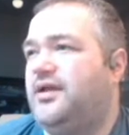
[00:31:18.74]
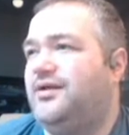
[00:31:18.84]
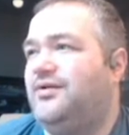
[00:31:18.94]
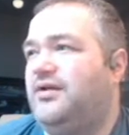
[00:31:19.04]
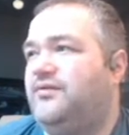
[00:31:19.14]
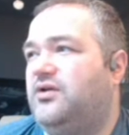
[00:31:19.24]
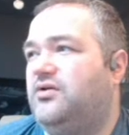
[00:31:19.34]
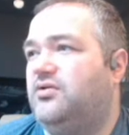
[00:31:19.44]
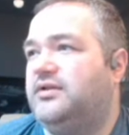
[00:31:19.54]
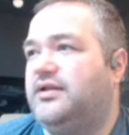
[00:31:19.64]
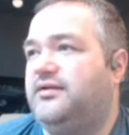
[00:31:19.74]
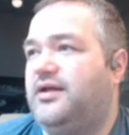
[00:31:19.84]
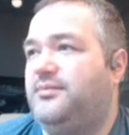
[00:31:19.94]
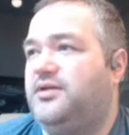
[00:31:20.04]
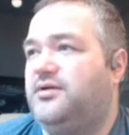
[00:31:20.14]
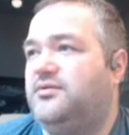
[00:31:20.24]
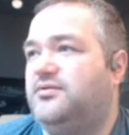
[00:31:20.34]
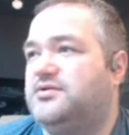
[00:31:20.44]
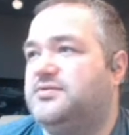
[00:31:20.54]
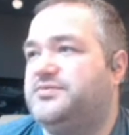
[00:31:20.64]
if you're holding down W,
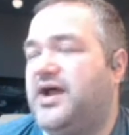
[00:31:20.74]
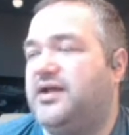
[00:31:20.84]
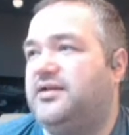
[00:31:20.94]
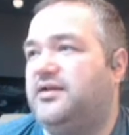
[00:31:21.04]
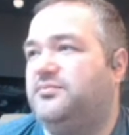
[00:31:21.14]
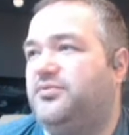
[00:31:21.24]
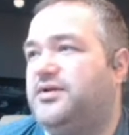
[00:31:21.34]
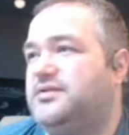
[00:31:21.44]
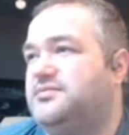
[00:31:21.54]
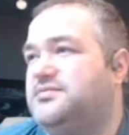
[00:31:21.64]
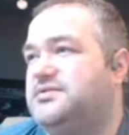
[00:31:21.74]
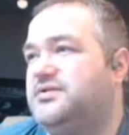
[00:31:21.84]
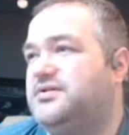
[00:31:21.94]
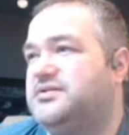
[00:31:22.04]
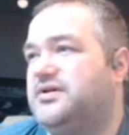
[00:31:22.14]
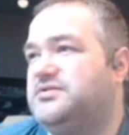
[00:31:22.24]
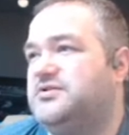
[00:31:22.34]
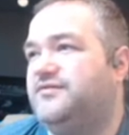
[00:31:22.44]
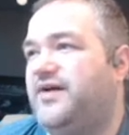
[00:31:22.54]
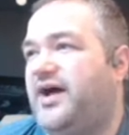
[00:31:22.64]
we're subtracting
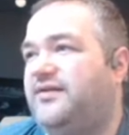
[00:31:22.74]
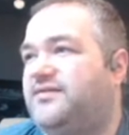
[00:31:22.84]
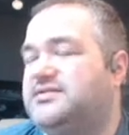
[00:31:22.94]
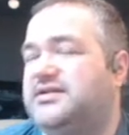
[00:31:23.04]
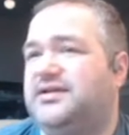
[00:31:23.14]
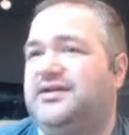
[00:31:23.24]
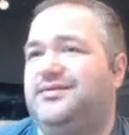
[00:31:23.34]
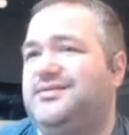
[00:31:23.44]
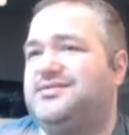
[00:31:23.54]
0.0025, because again, it's